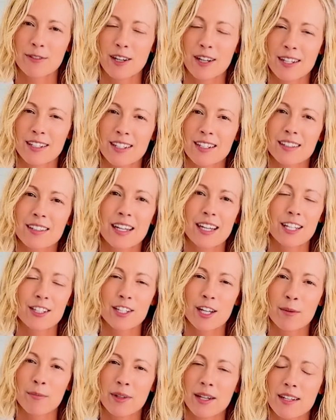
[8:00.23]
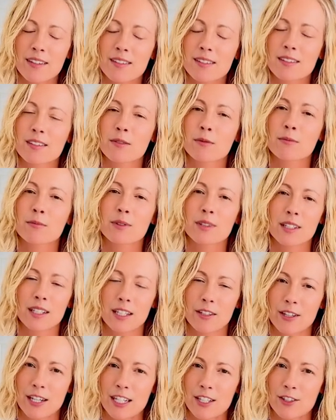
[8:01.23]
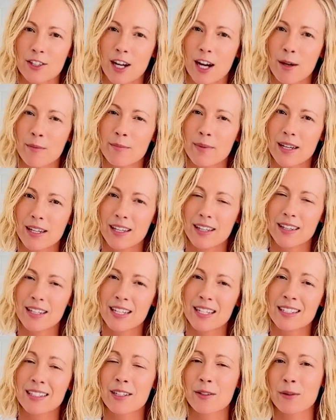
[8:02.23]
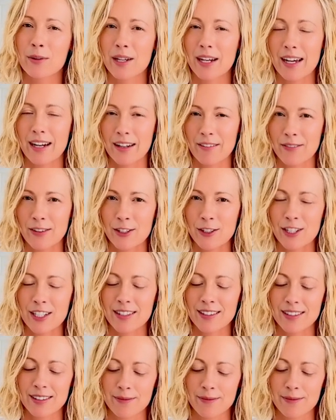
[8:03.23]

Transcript: fun, Lake Champlain does a really great job making this in organic versions.